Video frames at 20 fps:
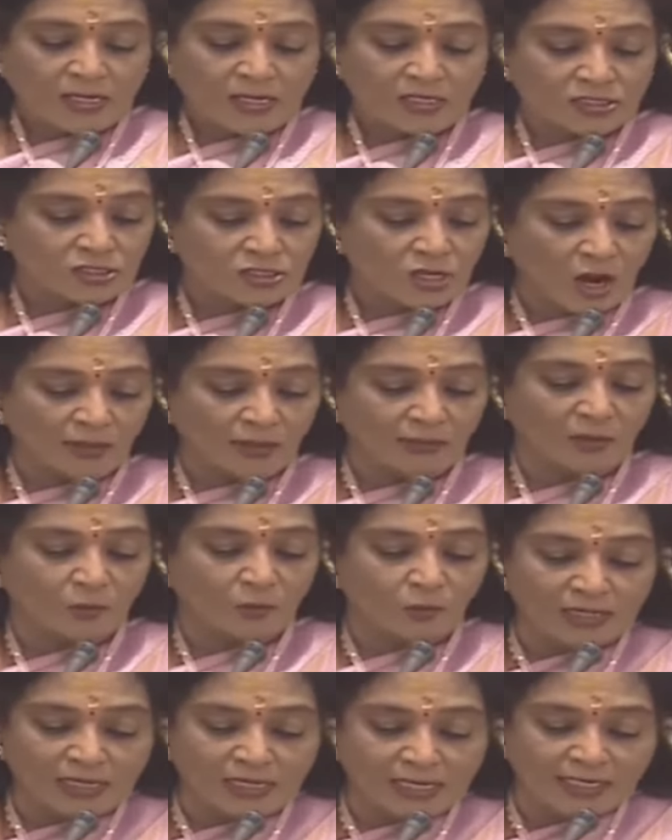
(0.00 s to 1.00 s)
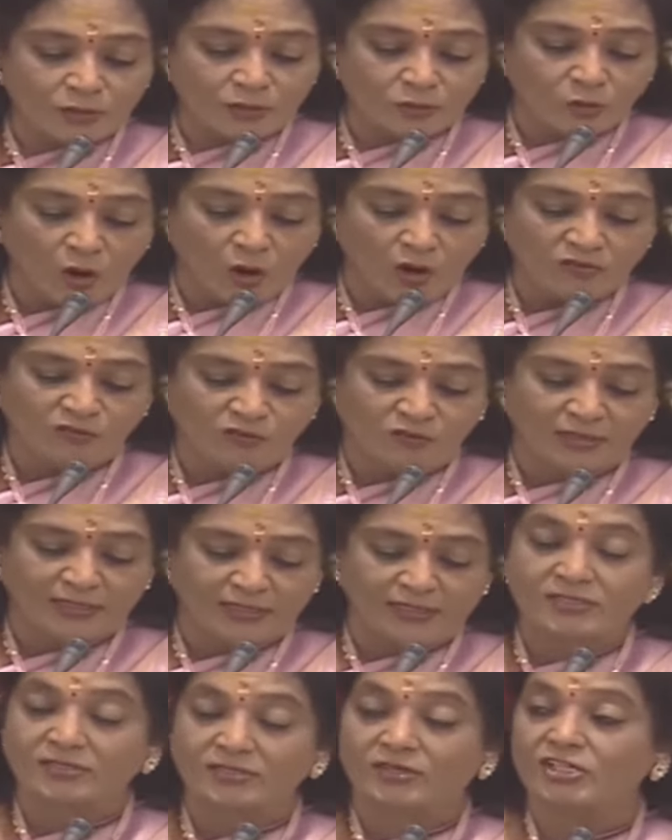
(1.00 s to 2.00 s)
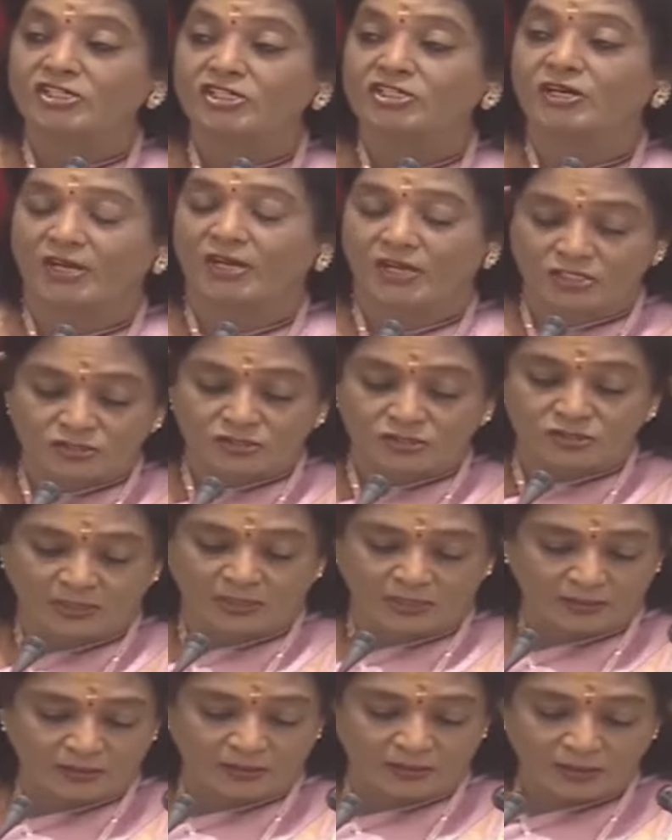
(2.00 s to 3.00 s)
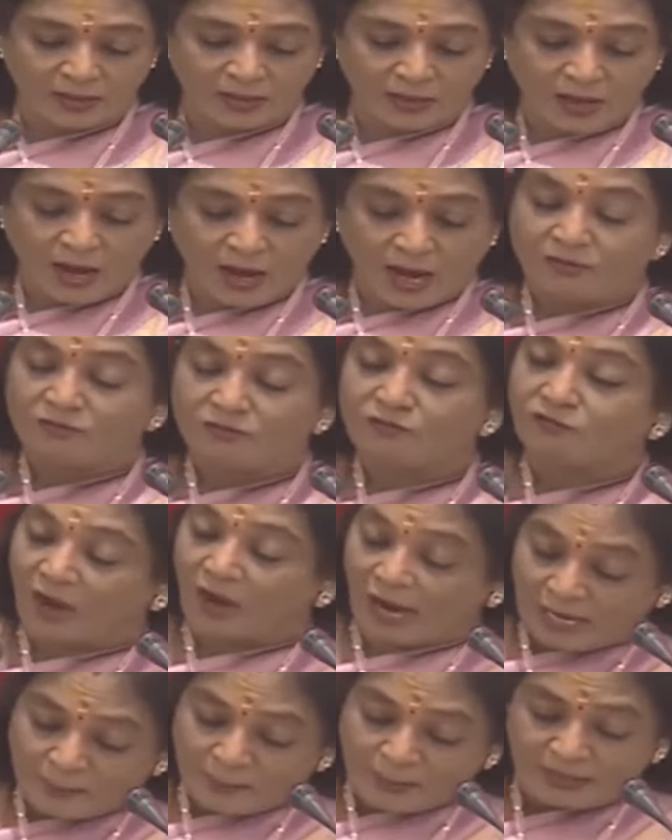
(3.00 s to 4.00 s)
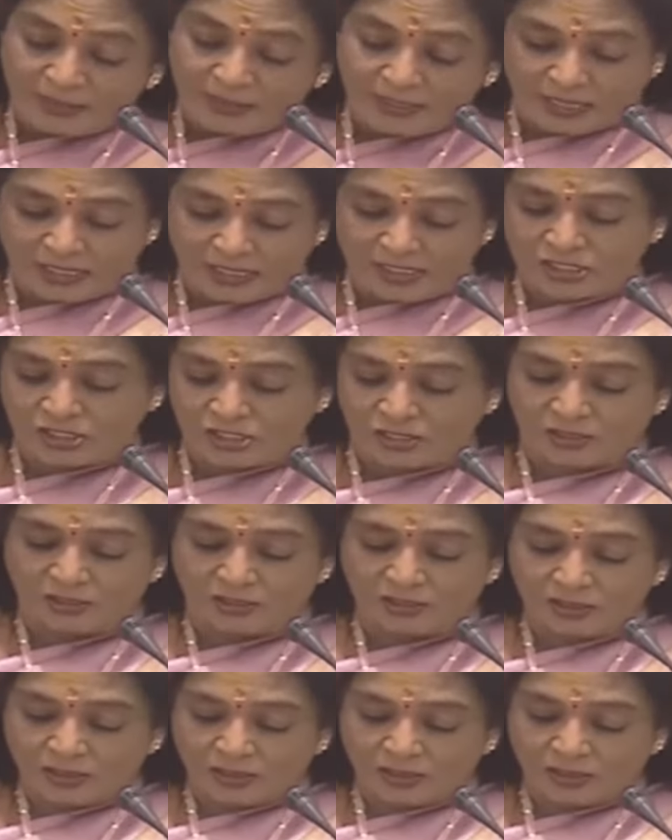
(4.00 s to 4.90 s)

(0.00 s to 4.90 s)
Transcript: is not only known for its rich history and vibrant culture,